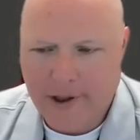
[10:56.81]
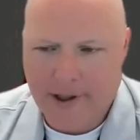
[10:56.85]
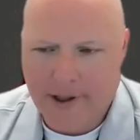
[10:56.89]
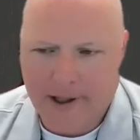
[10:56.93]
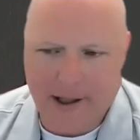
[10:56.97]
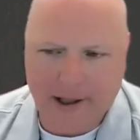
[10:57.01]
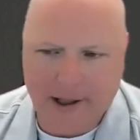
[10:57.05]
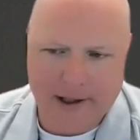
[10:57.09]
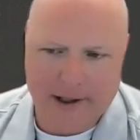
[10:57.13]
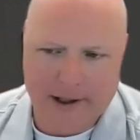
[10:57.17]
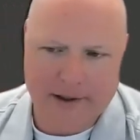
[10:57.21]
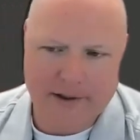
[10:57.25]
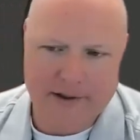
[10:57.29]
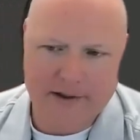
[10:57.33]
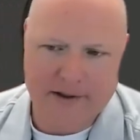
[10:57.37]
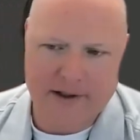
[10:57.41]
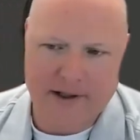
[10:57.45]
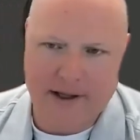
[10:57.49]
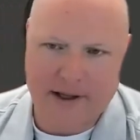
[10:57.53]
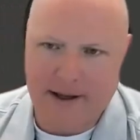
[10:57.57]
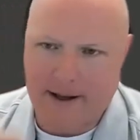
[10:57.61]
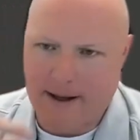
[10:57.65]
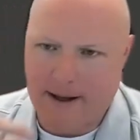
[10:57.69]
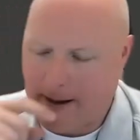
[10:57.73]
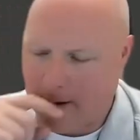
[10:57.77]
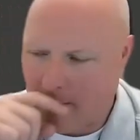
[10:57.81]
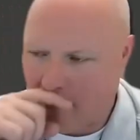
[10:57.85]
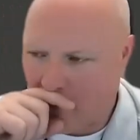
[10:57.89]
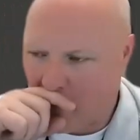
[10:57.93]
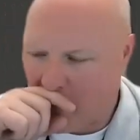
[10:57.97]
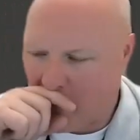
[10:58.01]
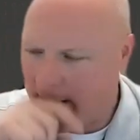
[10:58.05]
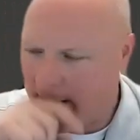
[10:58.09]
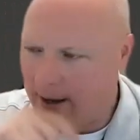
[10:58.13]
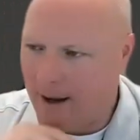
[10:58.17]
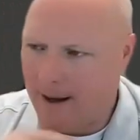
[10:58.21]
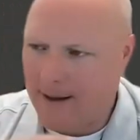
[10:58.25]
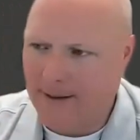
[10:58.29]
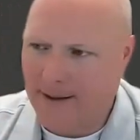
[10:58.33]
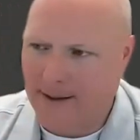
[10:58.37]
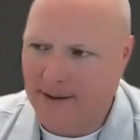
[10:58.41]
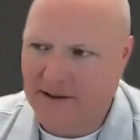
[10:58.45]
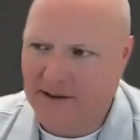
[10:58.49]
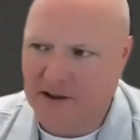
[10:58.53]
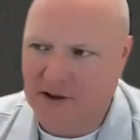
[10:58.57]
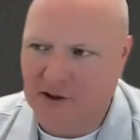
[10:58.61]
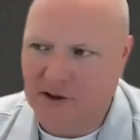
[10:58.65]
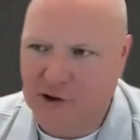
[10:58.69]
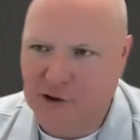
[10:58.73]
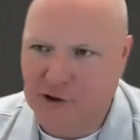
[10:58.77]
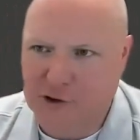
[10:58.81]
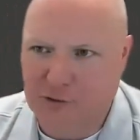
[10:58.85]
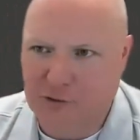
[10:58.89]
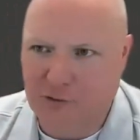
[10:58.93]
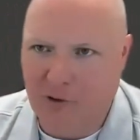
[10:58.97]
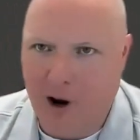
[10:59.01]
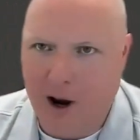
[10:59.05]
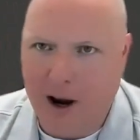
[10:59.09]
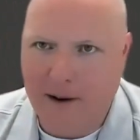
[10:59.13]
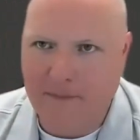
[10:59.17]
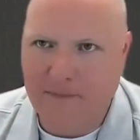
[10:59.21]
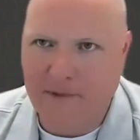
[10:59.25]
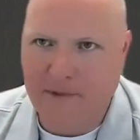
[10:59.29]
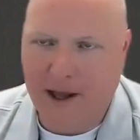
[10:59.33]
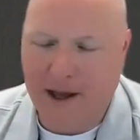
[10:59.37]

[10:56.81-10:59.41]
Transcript: And the way I like to describe